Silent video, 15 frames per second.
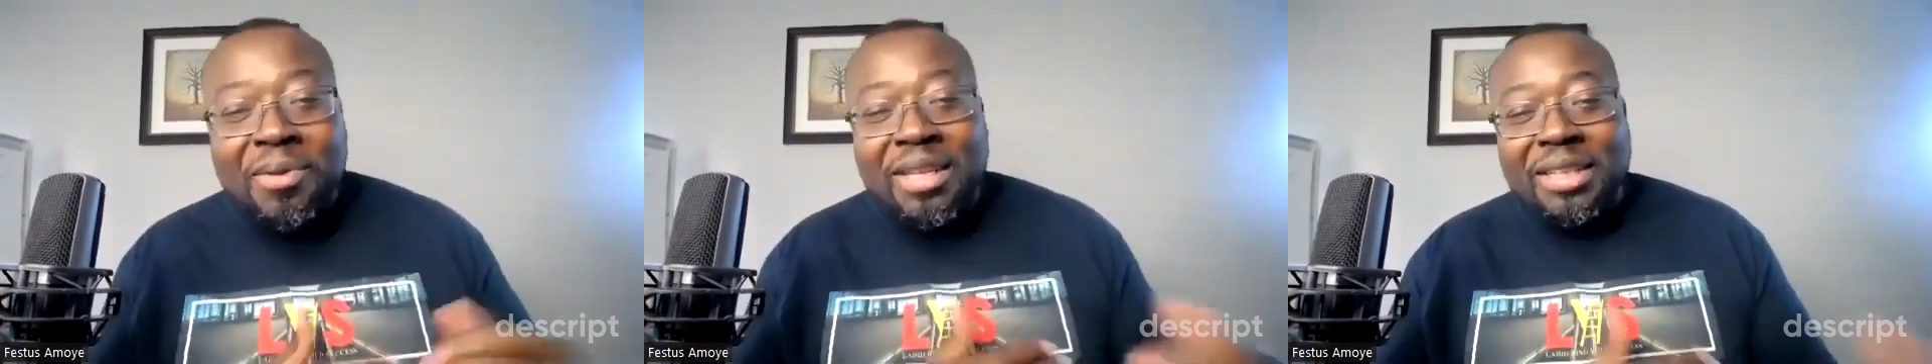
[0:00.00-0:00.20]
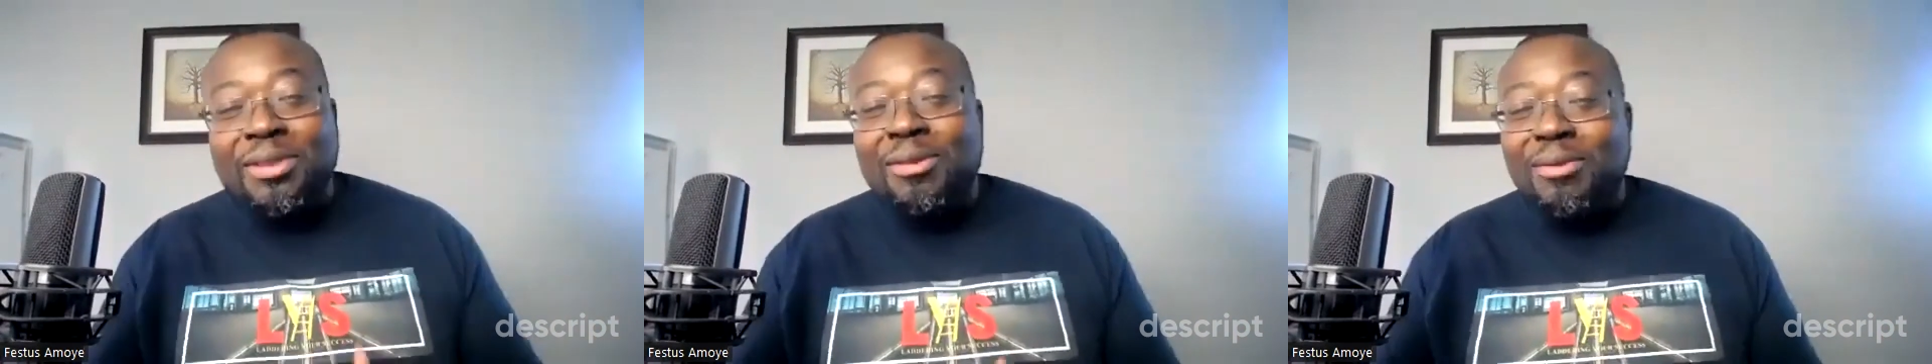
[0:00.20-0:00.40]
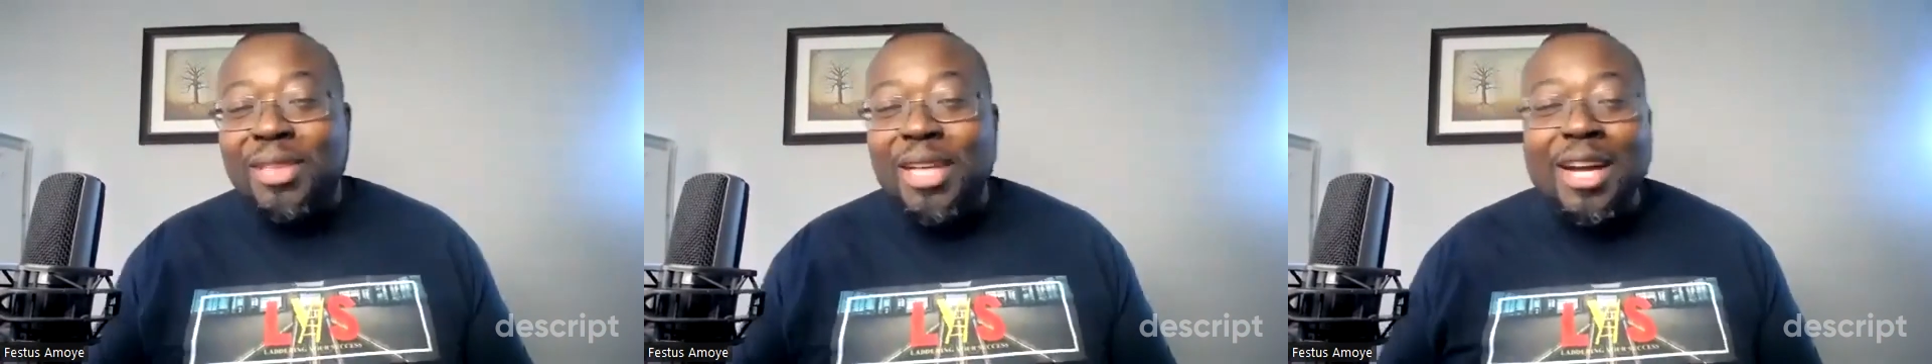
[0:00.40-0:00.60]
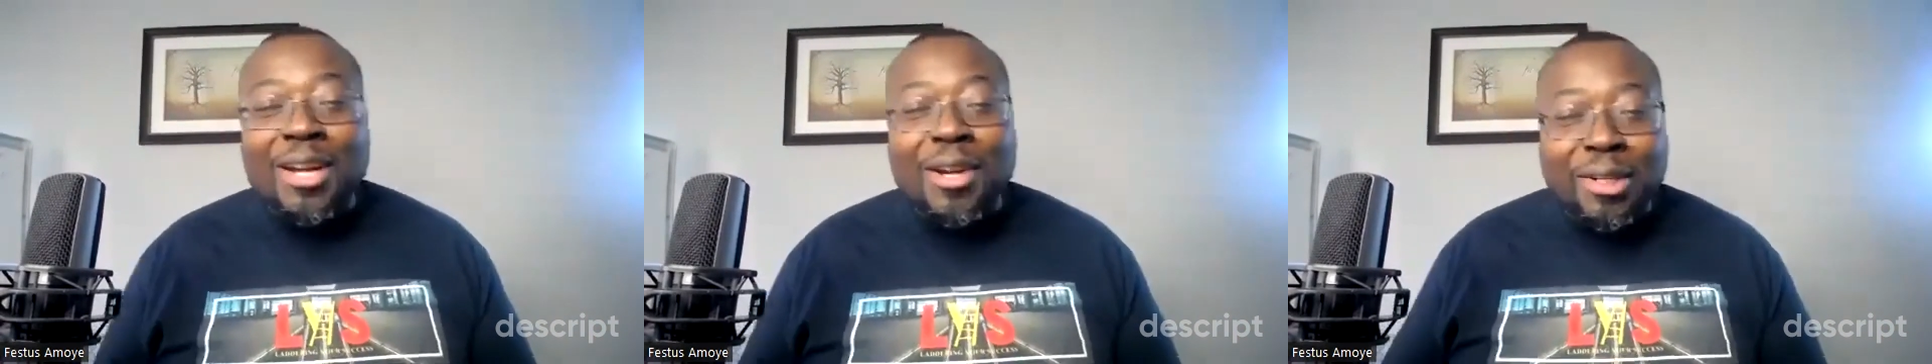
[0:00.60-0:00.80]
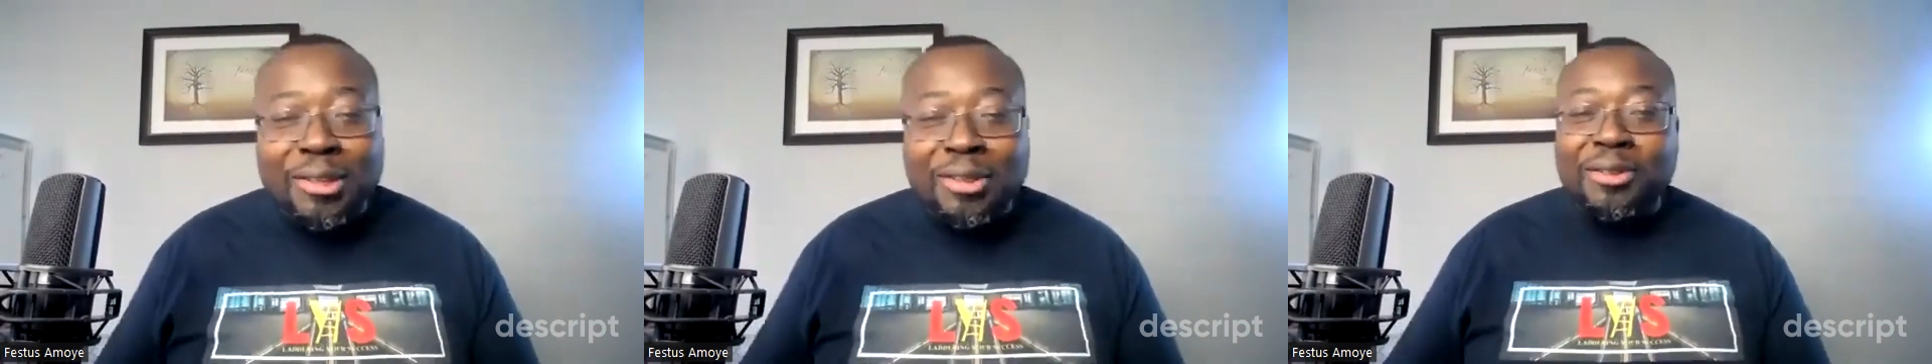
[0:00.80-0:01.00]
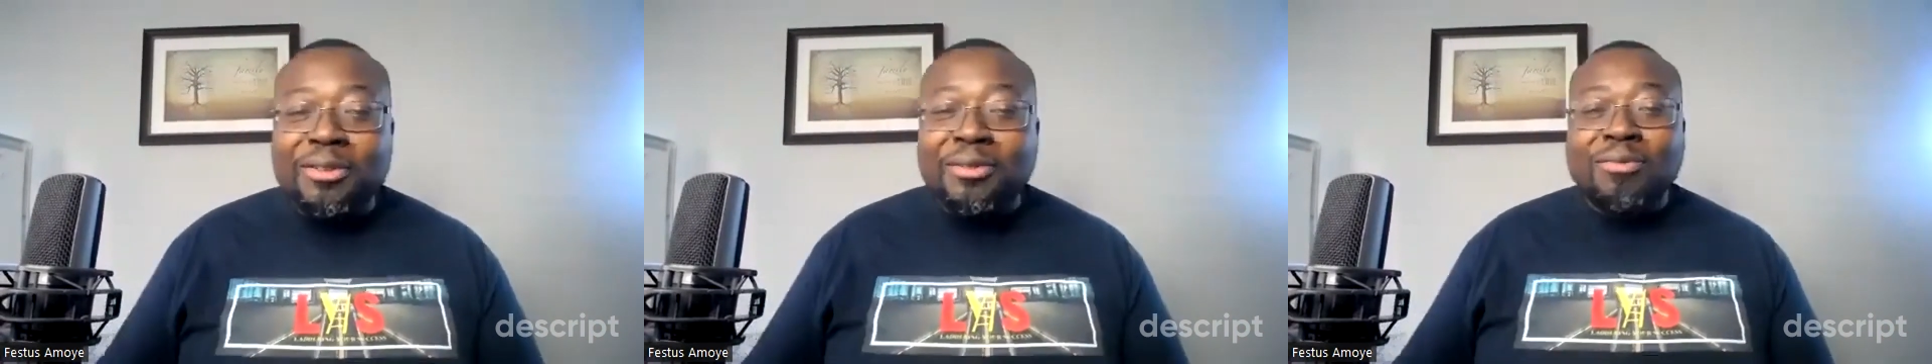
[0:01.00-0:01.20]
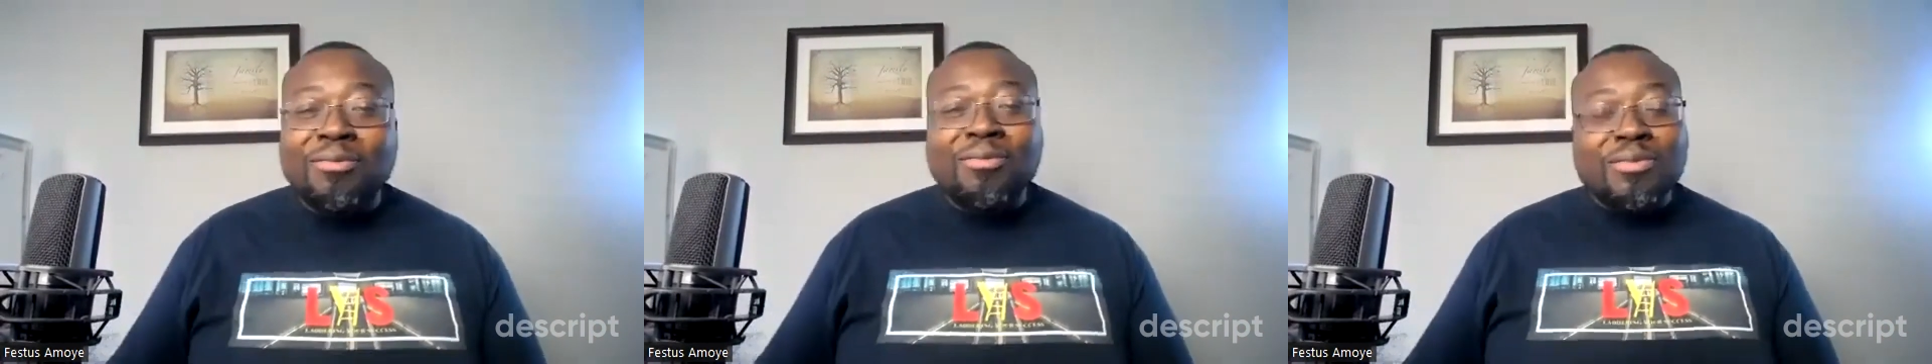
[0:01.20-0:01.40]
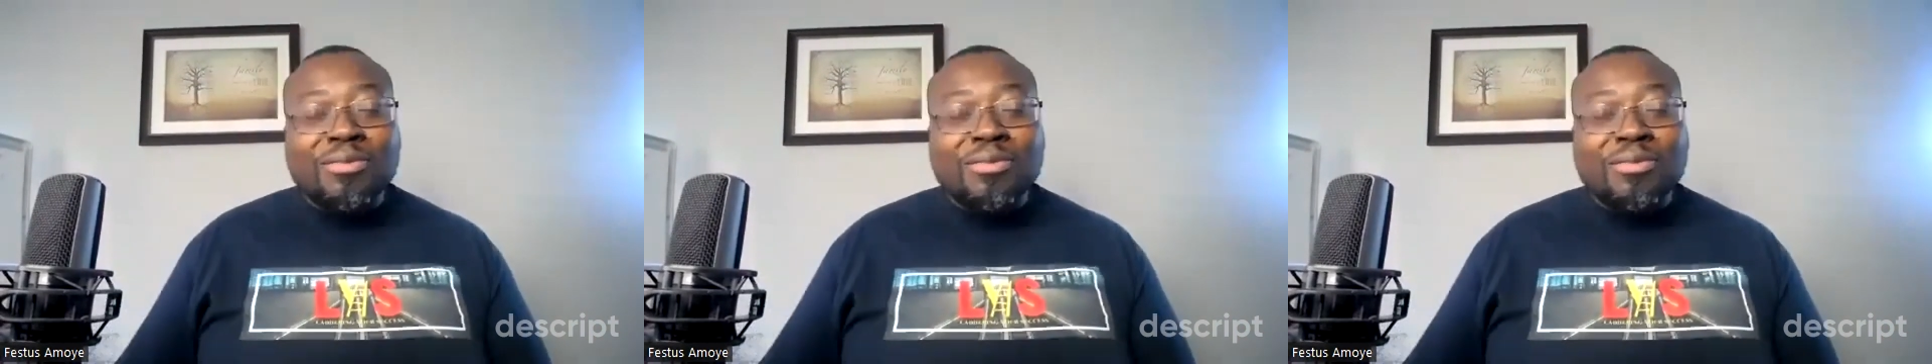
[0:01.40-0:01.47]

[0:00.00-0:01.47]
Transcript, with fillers: you get some tacos,